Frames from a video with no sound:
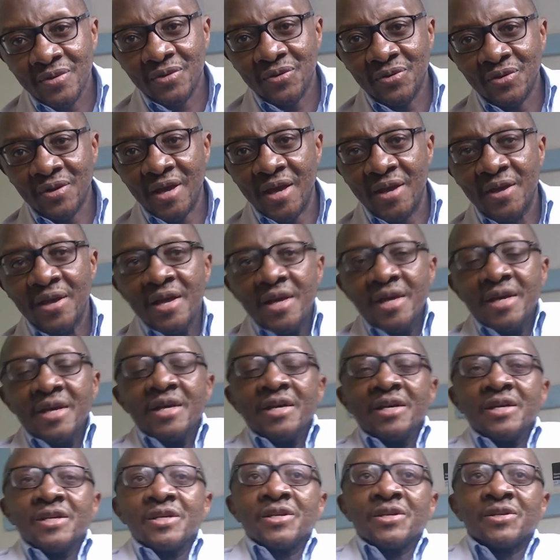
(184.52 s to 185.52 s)
Okay,
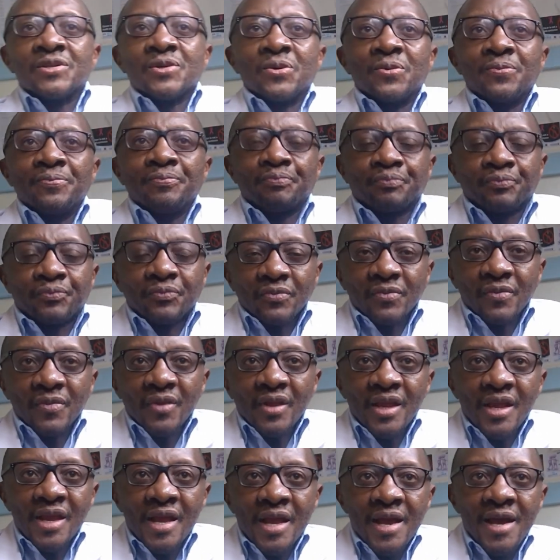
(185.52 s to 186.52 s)
so
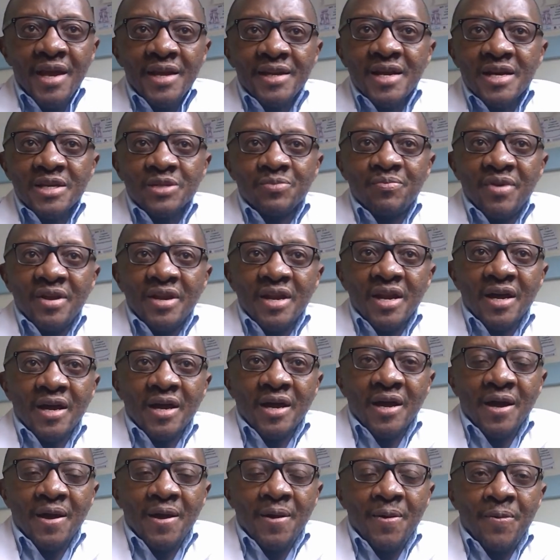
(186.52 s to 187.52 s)
it has been
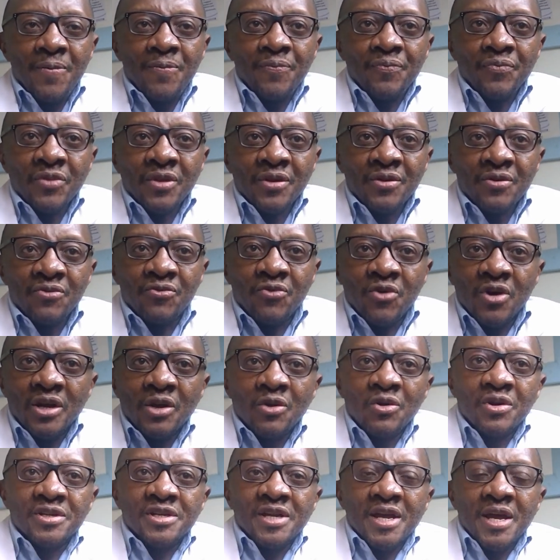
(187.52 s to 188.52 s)
for a
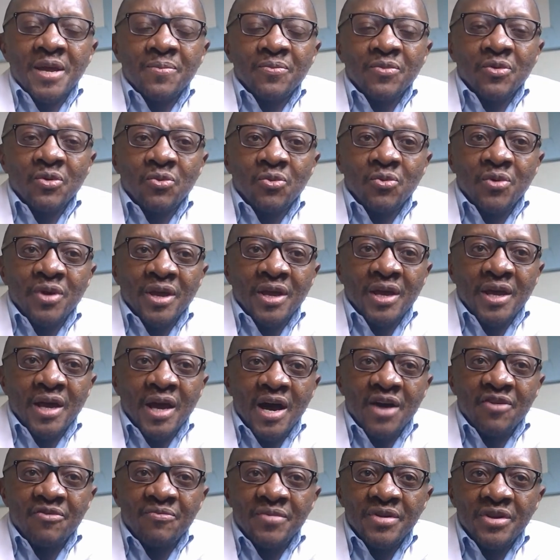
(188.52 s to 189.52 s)
long time we
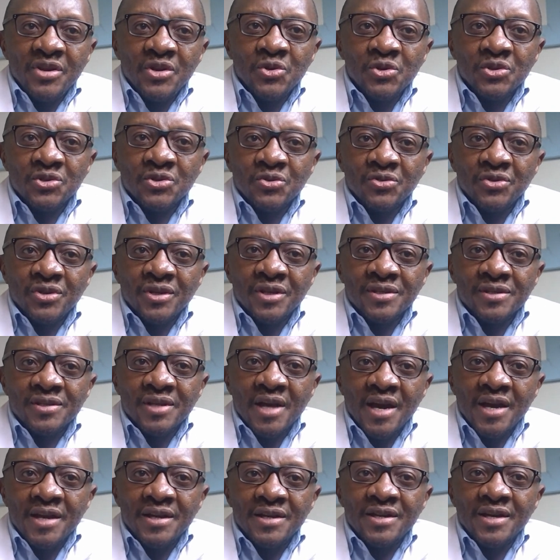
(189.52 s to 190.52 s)
have been used to this
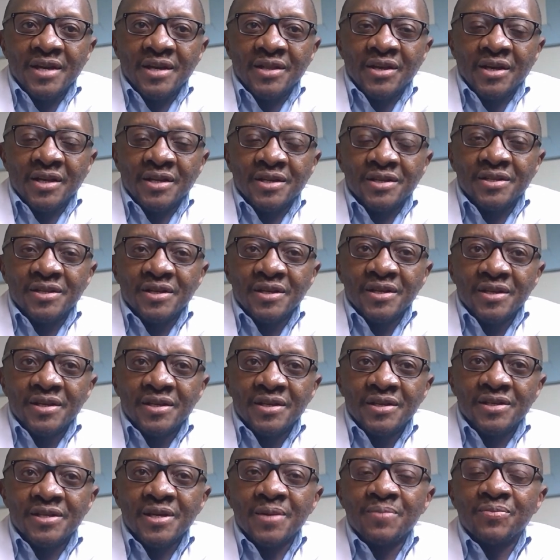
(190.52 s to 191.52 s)
idea that
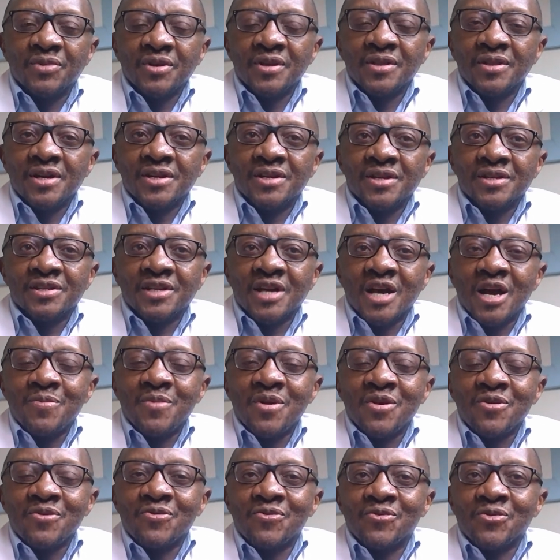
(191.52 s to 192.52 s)
something that is
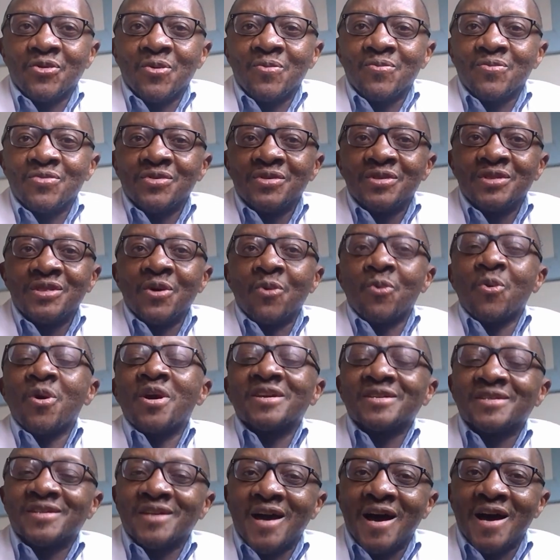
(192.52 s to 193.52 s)
coming from the
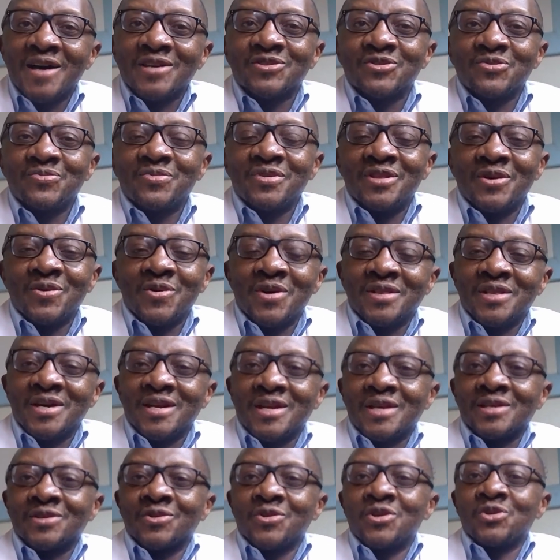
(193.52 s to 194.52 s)
West has to be the one that
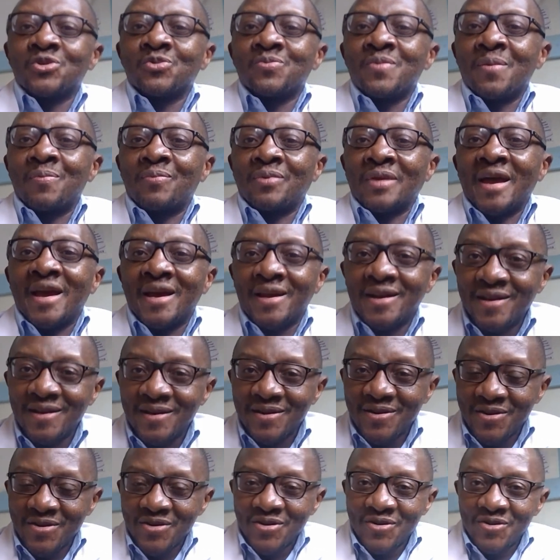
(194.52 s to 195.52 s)
is going to be applied
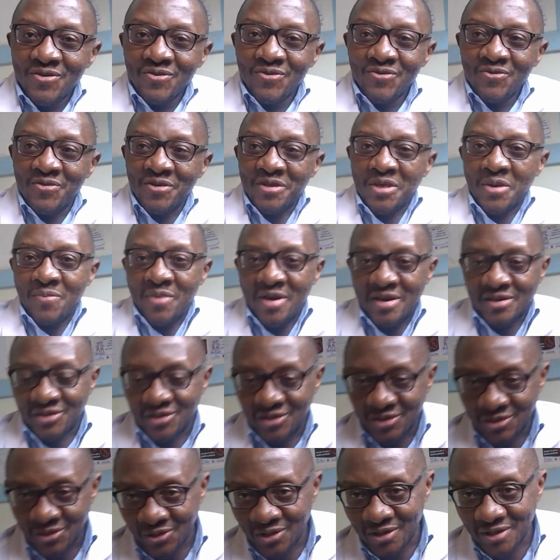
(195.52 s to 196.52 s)
for the best
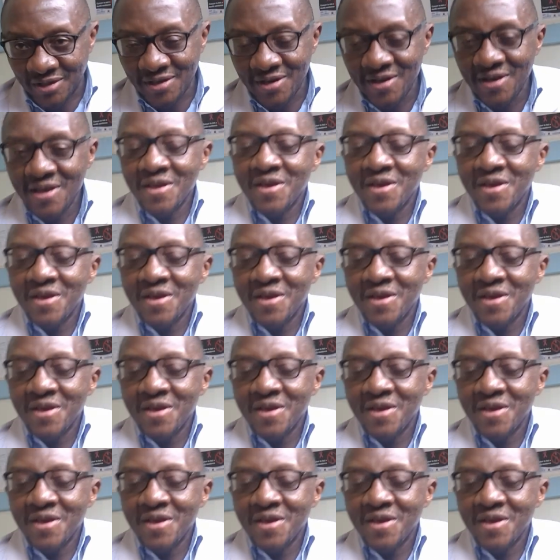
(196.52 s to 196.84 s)
result.